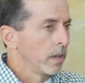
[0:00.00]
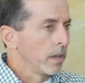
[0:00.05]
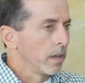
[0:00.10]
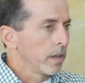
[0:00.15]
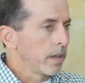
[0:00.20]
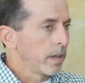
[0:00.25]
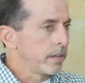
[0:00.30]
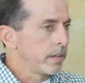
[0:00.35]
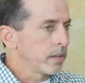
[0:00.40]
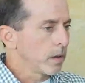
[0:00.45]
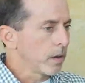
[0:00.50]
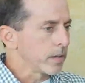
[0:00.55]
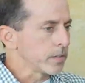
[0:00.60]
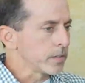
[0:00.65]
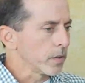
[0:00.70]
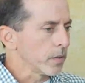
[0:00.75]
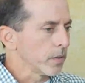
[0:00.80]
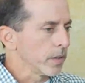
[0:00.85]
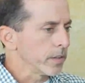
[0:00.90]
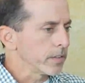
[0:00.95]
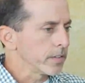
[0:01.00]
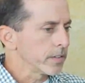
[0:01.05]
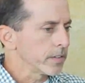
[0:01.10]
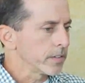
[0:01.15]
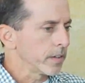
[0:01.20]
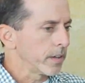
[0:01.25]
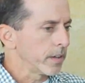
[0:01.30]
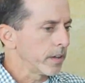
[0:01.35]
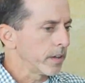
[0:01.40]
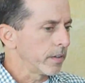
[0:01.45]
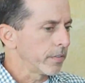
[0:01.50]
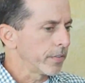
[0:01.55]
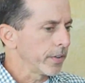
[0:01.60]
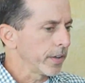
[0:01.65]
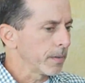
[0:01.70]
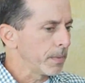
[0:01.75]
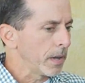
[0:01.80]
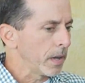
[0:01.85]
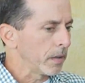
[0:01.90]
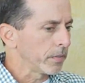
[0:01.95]
And all right, so let's uh, think
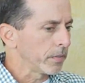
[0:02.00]
about